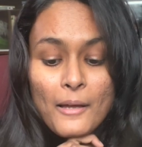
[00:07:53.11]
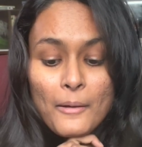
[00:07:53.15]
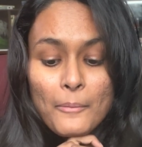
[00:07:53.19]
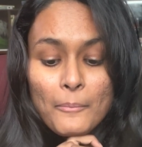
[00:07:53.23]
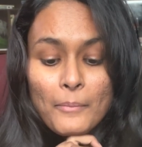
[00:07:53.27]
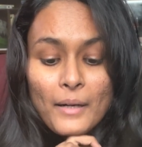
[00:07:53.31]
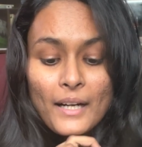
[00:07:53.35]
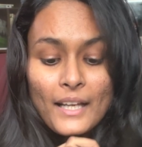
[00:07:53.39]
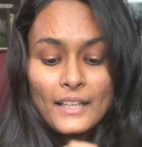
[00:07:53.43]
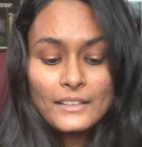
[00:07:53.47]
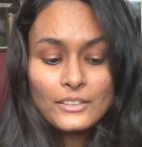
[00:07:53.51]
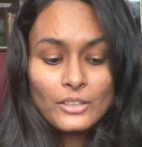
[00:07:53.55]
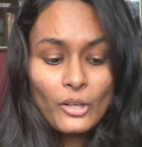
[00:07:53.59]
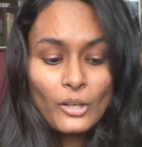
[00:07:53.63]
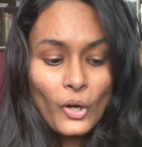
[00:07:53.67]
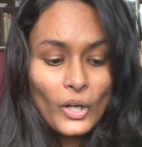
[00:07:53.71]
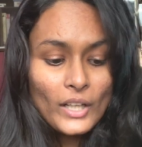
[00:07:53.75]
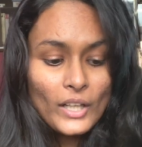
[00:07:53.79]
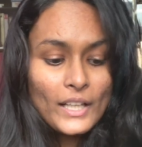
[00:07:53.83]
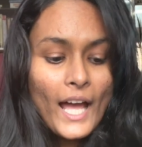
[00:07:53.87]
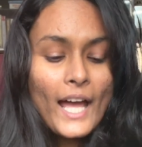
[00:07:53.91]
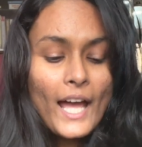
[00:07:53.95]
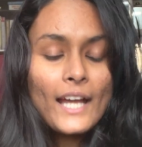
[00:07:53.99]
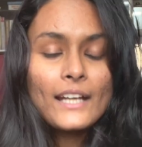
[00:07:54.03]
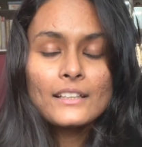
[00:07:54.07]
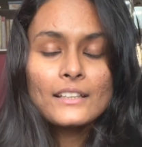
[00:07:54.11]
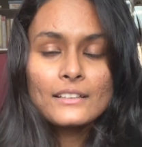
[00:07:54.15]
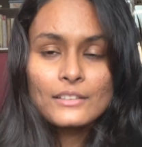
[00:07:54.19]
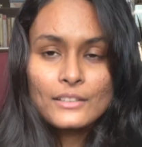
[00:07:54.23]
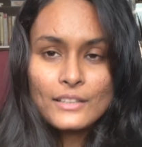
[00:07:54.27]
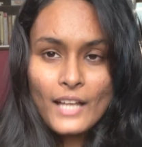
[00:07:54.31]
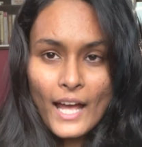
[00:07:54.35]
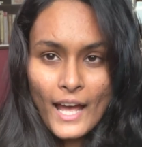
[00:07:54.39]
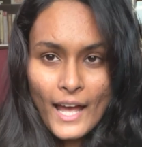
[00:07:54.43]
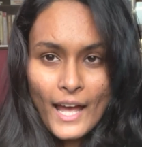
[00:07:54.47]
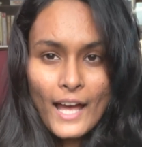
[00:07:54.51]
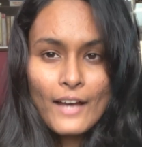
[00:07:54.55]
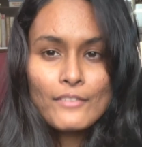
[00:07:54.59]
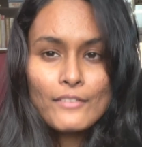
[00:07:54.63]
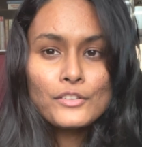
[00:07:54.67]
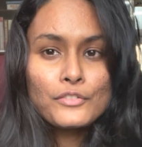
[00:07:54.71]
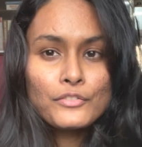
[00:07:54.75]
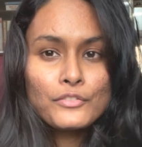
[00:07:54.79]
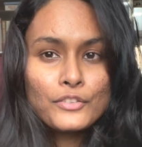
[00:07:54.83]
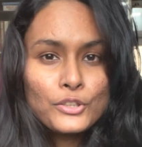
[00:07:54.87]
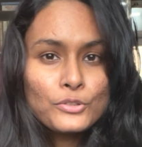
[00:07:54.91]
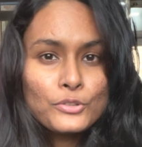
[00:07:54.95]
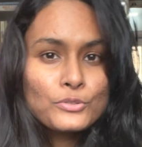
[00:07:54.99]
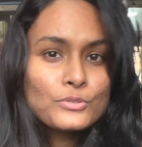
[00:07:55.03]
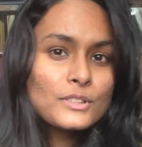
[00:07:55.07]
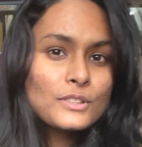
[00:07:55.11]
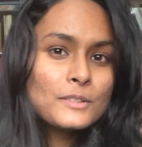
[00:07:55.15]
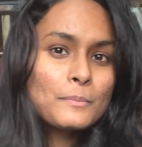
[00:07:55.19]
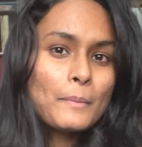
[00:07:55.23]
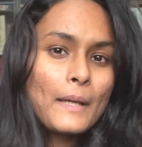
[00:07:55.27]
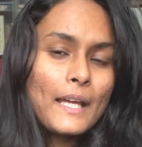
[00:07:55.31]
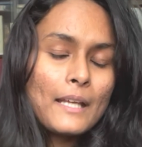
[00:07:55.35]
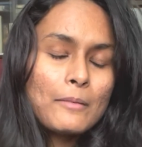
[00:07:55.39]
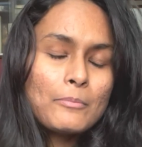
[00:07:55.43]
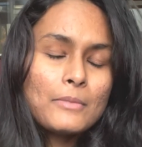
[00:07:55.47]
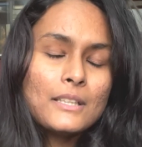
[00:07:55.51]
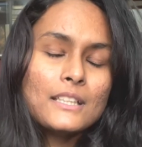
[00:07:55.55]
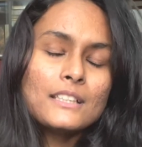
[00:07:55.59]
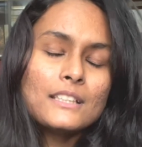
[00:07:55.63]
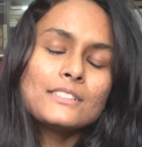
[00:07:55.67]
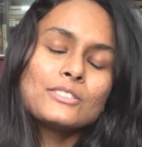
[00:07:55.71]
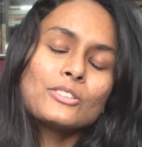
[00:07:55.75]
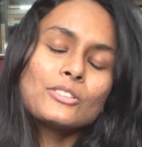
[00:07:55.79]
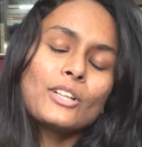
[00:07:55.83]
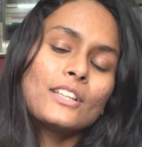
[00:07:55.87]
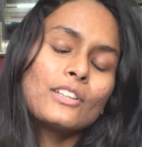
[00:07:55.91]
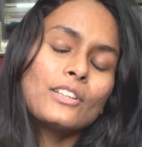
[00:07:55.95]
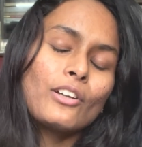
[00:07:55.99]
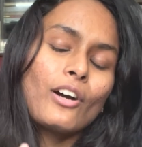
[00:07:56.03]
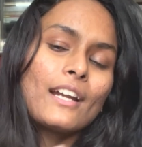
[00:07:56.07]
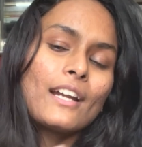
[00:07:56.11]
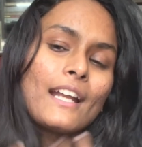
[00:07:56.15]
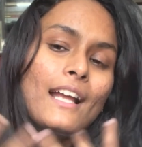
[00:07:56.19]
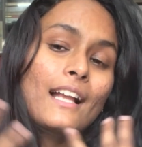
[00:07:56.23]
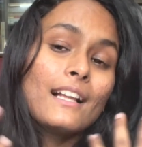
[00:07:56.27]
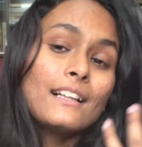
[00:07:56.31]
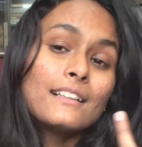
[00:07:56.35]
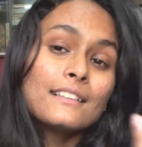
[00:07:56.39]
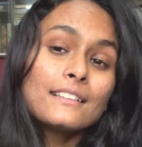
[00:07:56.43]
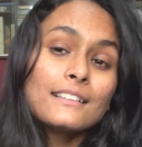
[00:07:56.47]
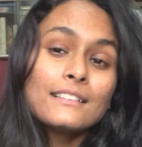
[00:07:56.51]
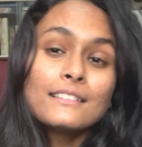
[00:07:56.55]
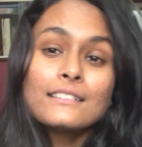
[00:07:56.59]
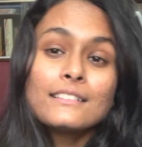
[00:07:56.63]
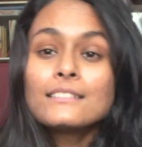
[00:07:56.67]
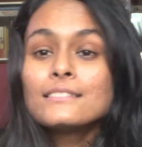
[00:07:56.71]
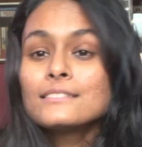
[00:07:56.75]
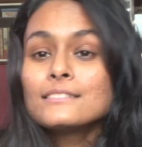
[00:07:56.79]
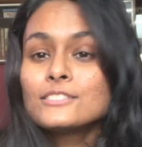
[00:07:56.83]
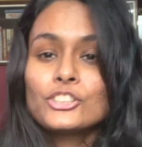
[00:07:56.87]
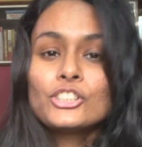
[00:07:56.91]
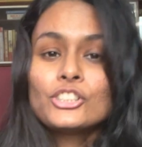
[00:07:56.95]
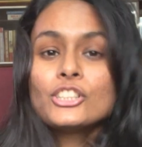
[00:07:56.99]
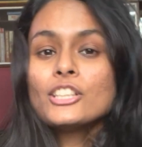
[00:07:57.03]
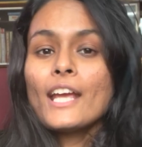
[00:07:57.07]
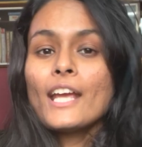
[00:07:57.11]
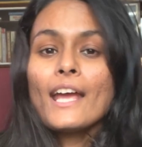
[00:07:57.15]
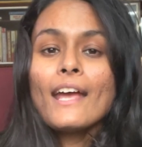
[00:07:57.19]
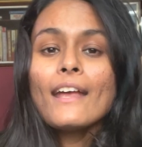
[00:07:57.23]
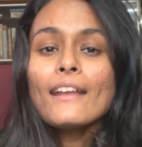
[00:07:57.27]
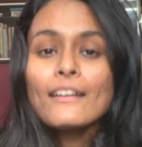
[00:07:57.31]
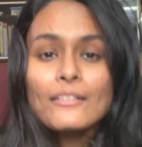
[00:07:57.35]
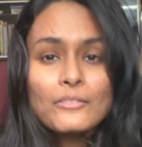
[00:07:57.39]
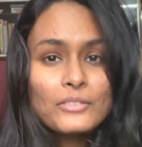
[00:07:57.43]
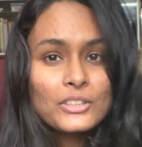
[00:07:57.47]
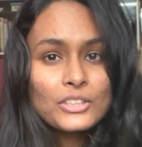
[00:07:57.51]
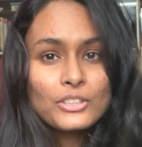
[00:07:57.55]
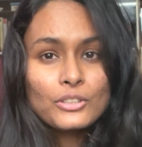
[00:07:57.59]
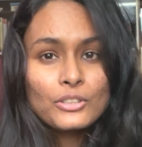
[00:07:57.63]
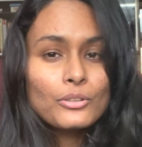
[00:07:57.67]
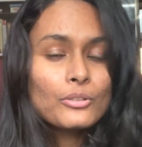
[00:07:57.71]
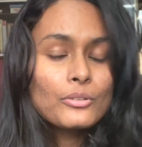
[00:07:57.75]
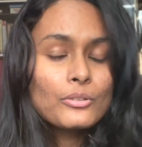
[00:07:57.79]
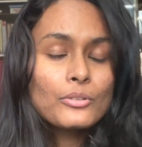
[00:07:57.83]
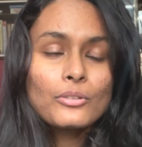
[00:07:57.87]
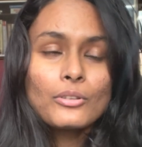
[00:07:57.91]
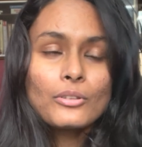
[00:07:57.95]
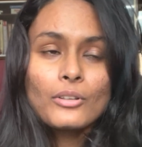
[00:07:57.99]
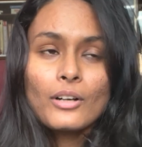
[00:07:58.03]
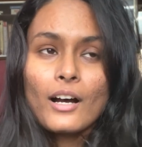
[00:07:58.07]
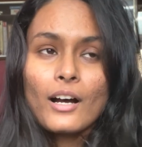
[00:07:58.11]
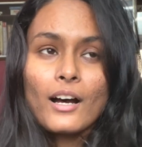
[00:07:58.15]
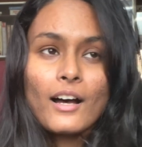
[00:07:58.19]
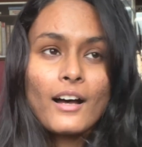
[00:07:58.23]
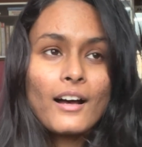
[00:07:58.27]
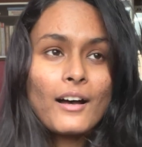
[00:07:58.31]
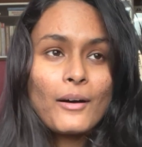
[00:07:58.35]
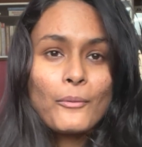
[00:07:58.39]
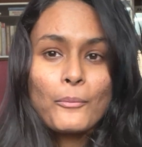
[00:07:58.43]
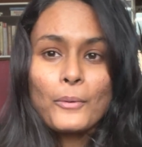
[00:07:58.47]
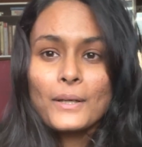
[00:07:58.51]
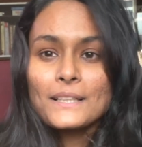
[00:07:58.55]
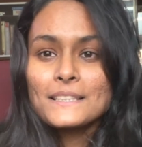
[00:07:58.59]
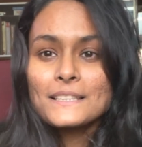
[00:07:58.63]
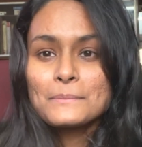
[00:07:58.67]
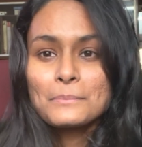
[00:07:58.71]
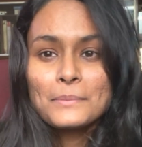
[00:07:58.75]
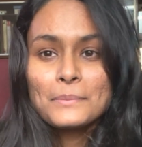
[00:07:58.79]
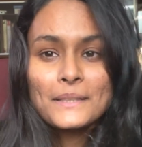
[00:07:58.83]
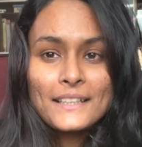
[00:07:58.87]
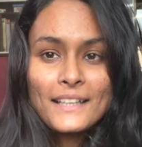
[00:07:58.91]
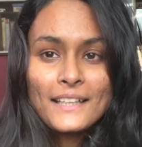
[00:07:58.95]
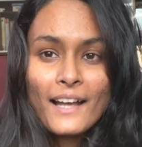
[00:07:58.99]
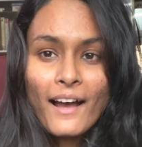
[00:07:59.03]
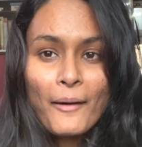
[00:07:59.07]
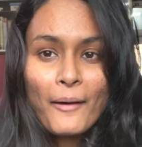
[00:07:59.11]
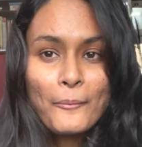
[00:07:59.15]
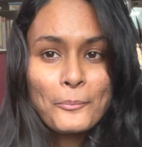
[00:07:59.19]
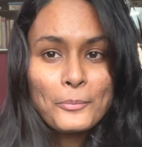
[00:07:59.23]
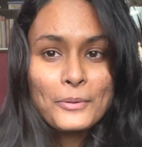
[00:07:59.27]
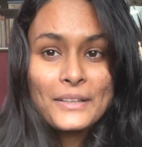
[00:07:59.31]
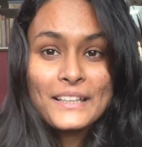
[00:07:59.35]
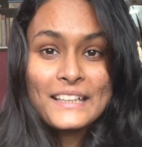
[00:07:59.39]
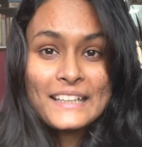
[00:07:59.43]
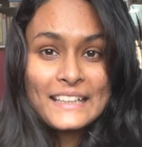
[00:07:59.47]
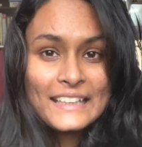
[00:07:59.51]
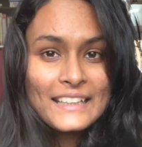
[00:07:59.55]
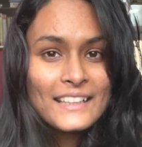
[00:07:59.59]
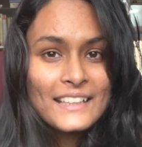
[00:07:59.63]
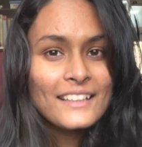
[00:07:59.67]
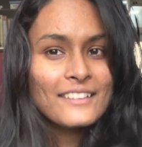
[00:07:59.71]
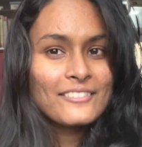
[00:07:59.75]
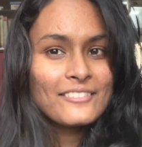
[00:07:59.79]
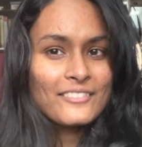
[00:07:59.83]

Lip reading: But I thought I have a few spare minutes, so I thought I'll share with you what's been up reading